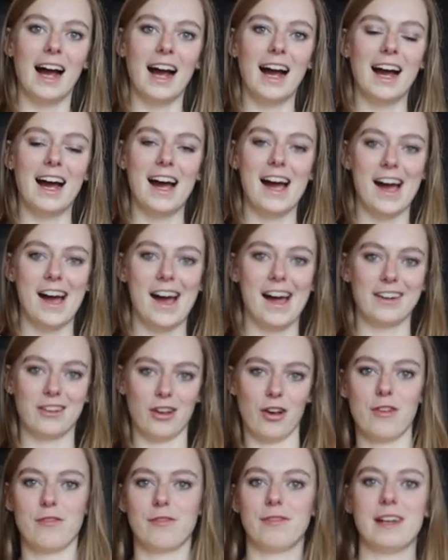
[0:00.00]
and
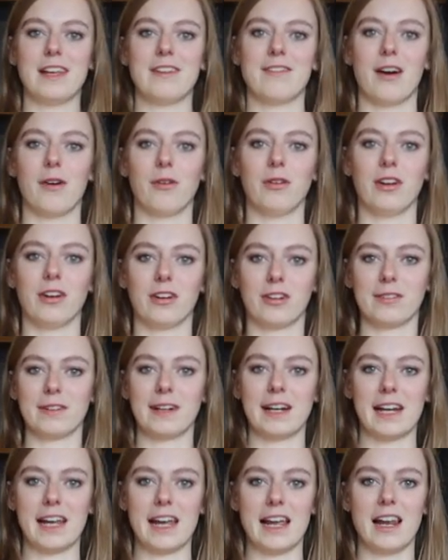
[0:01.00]
hopefully that will look
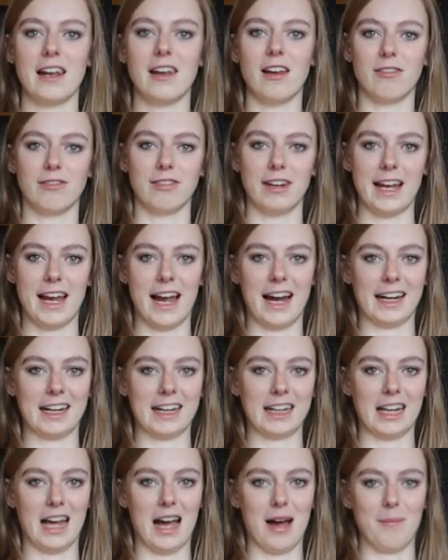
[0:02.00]
really lovely
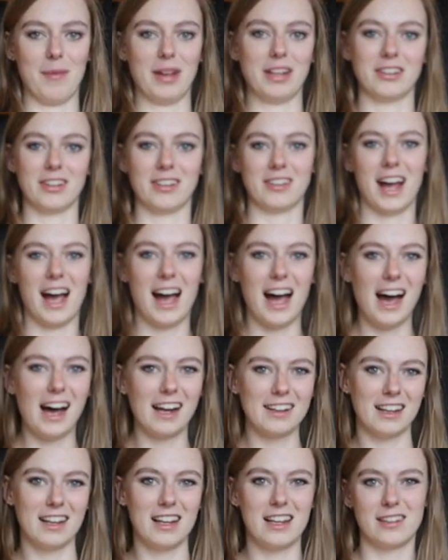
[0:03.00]
and glam and just
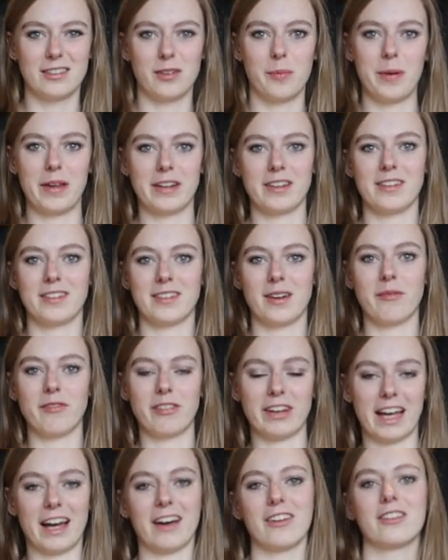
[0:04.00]
add a little bit of
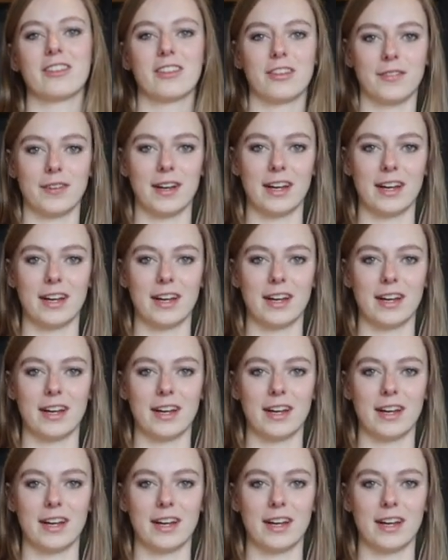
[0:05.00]
something else to